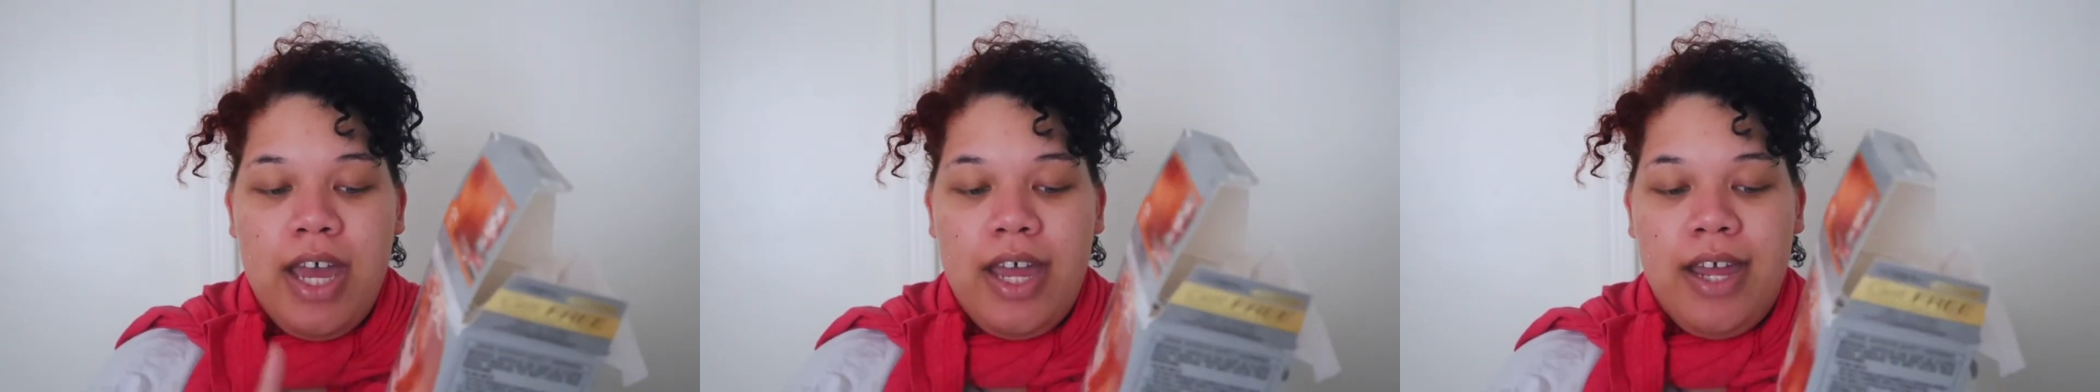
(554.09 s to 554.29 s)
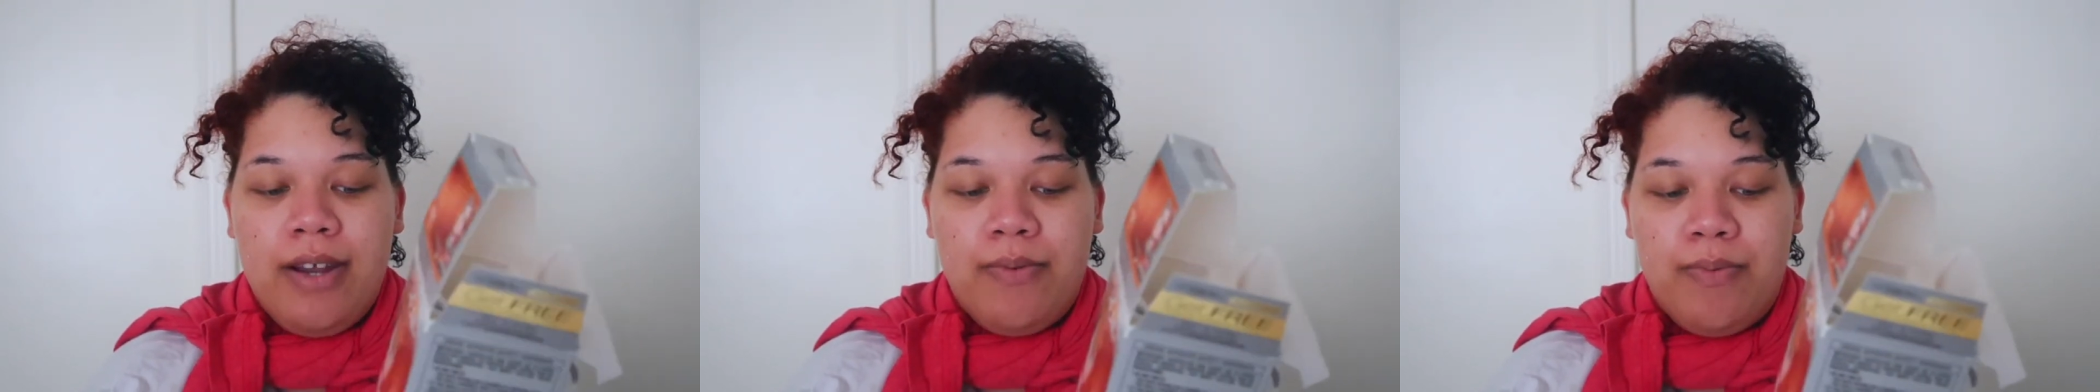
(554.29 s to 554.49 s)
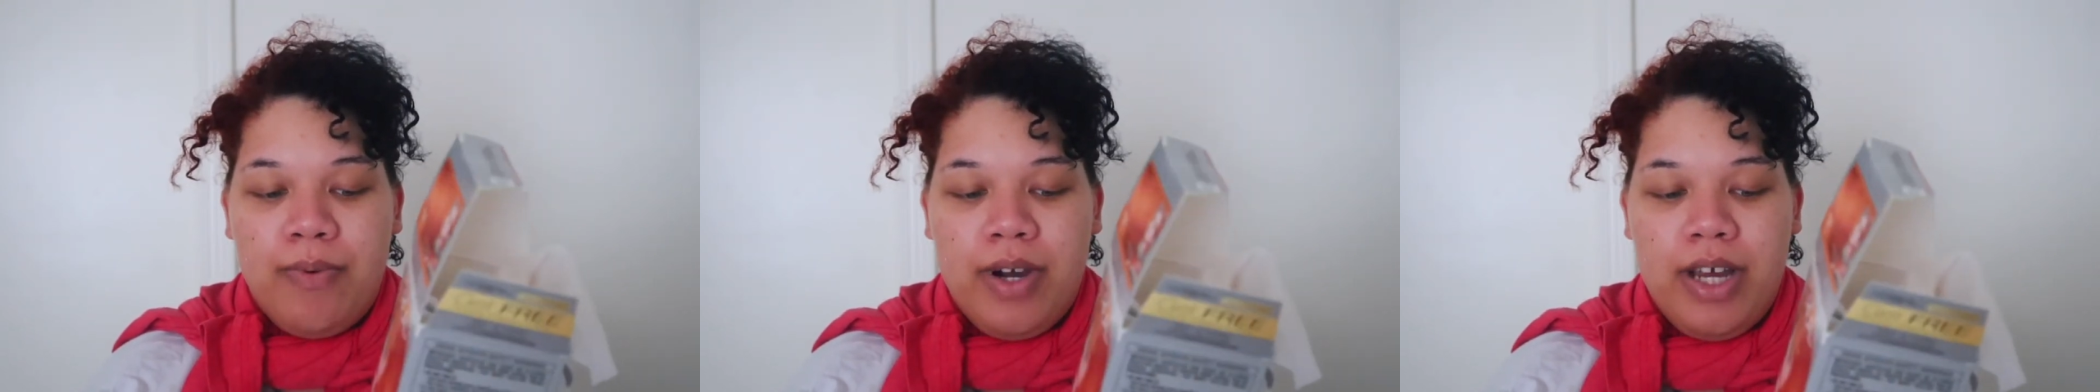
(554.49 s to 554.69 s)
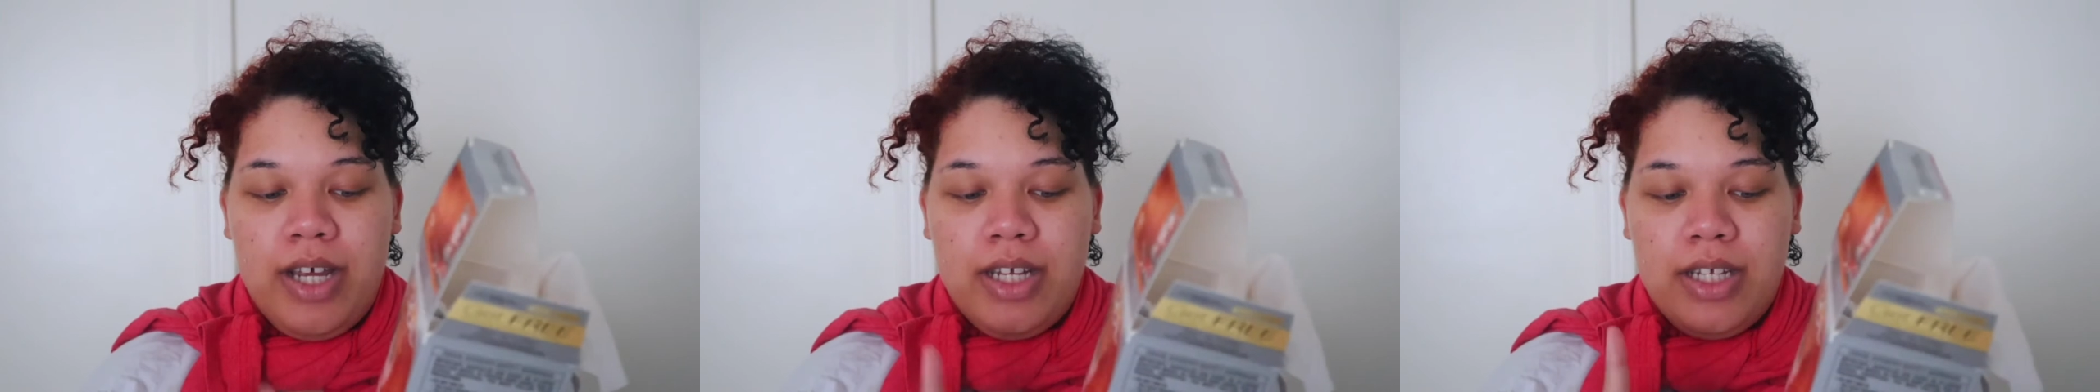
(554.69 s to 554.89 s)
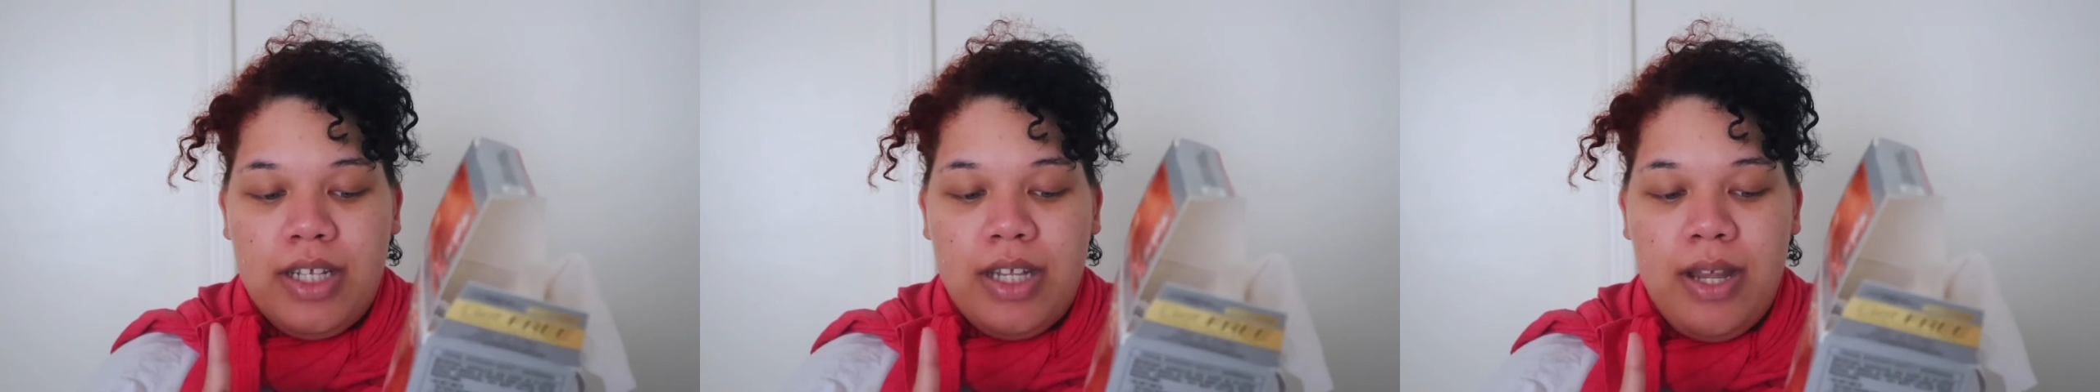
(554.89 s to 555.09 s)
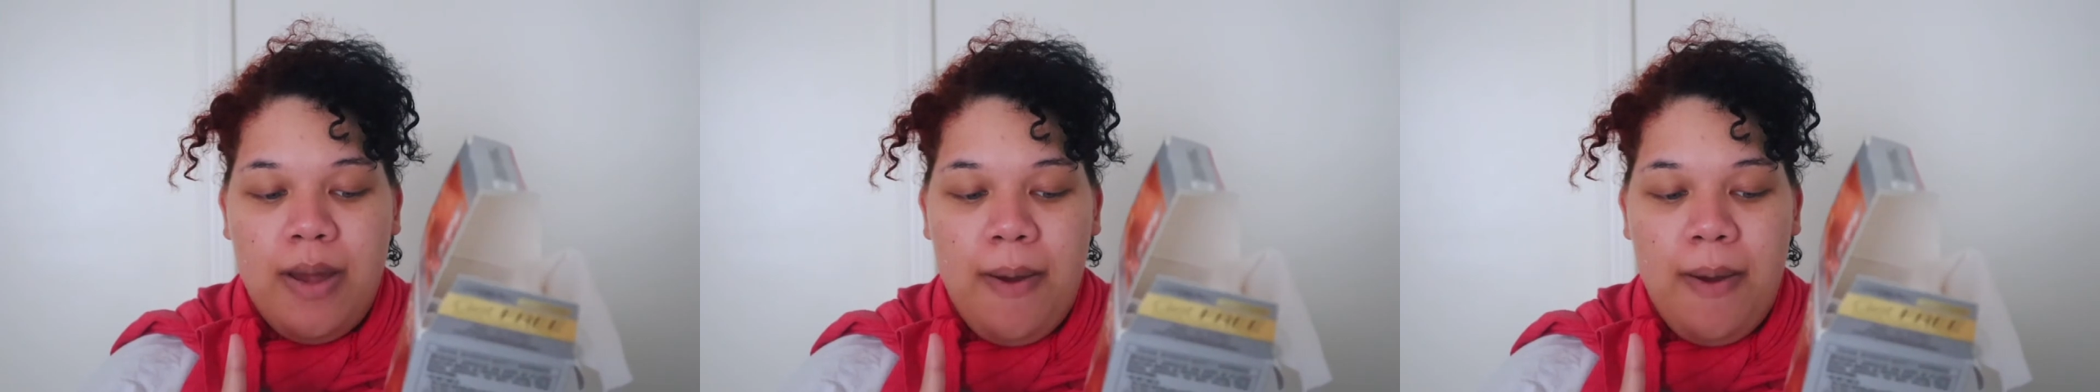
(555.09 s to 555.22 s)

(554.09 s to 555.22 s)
it was